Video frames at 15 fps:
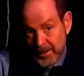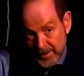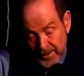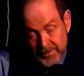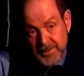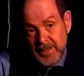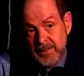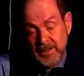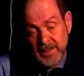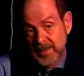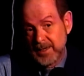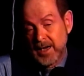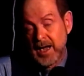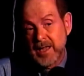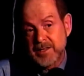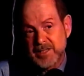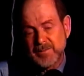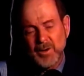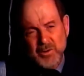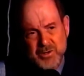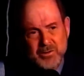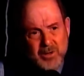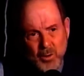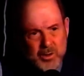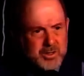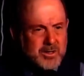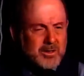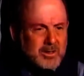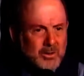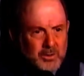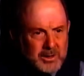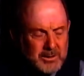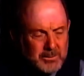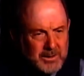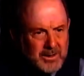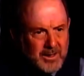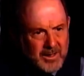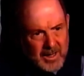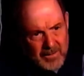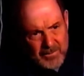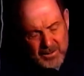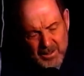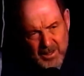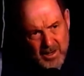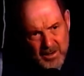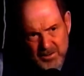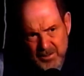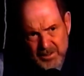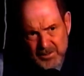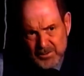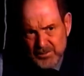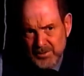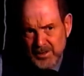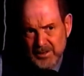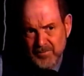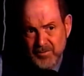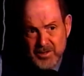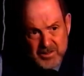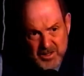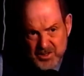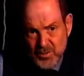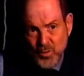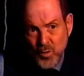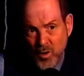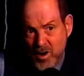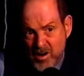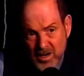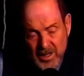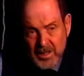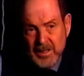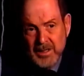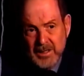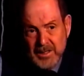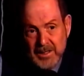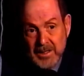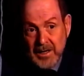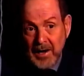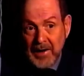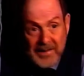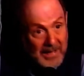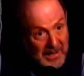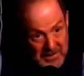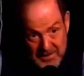Nina, I, I suppose you know what you're doing, but did it ever occur to you that if this doesn't work, I ain't